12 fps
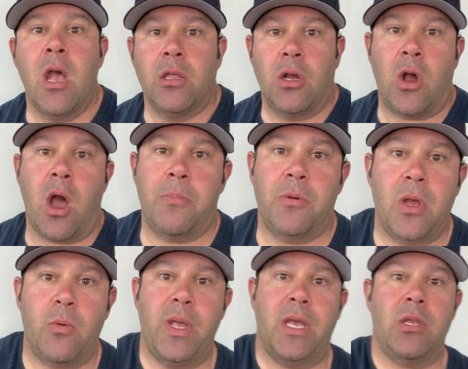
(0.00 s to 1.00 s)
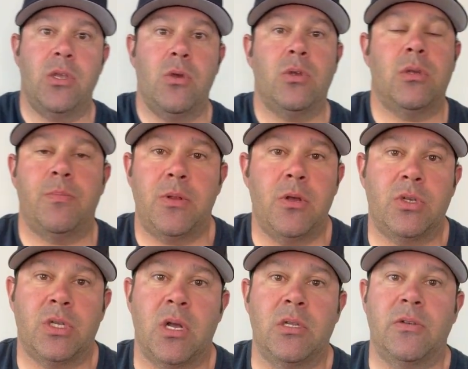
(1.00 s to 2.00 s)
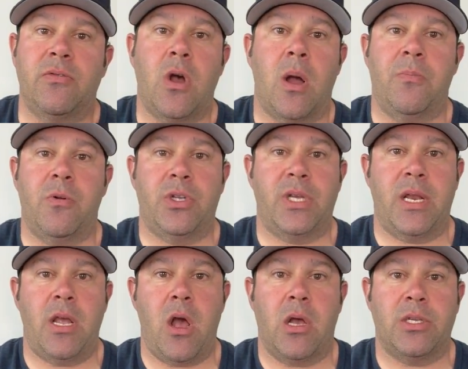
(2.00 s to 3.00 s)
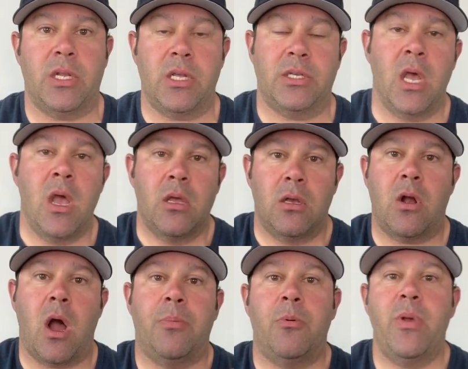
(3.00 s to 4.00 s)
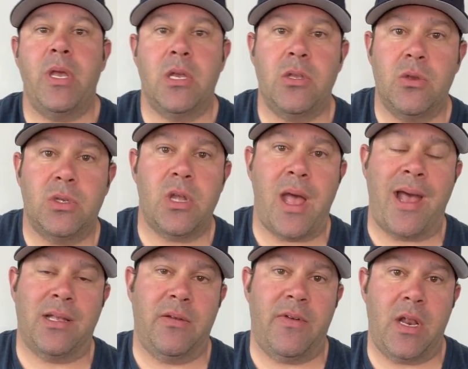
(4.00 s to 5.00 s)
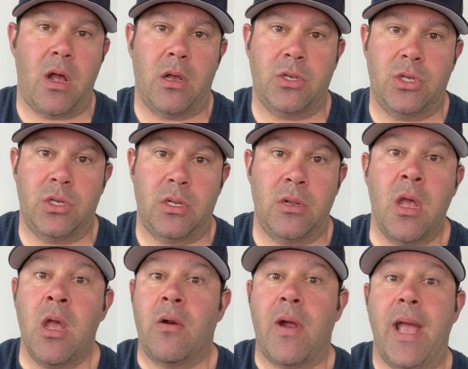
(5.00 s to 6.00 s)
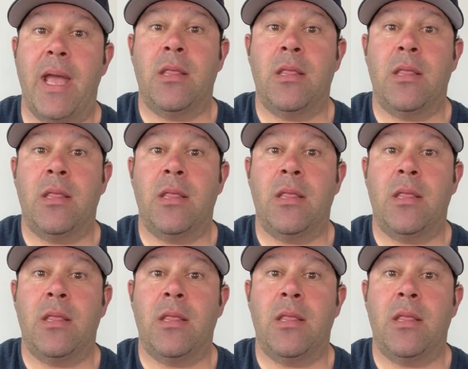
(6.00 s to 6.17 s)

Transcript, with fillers: The copper that we can use to produce tons of copper antioxidants, the copper we can use to activate oxygen, right?